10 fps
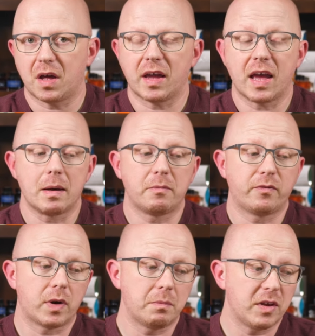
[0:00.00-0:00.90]
I am,
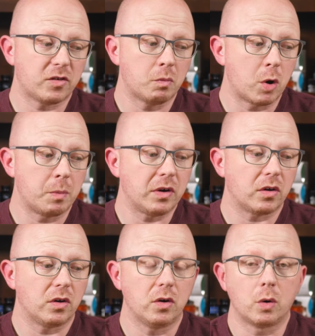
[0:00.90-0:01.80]
from this
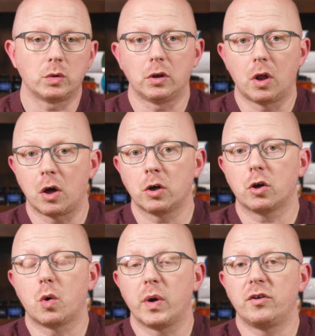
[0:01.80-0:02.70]
moment, no
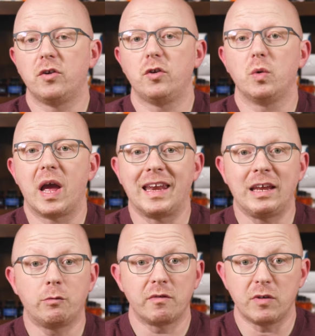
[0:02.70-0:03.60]
longer going to do
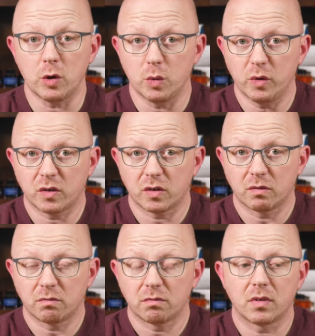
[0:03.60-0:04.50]
any reviews.
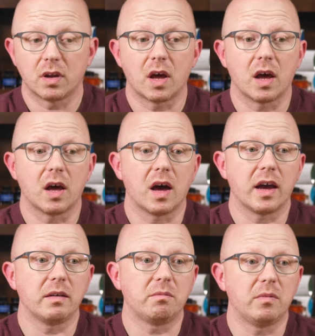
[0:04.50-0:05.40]
Uh,
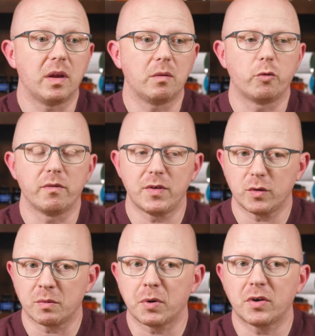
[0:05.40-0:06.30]
I,
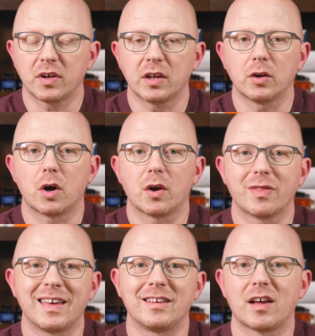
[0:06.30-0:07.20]
reviews in particular are
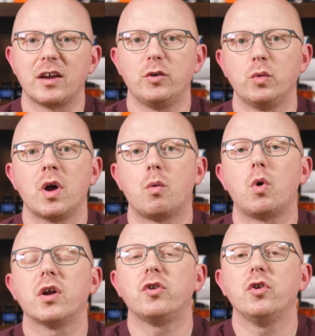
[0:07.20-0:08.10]
things I do not
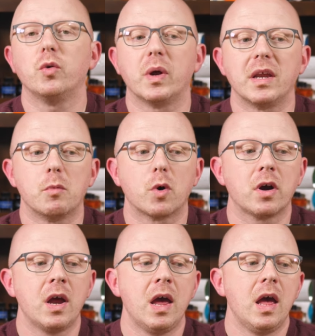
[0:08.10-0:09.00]
want to do anymore.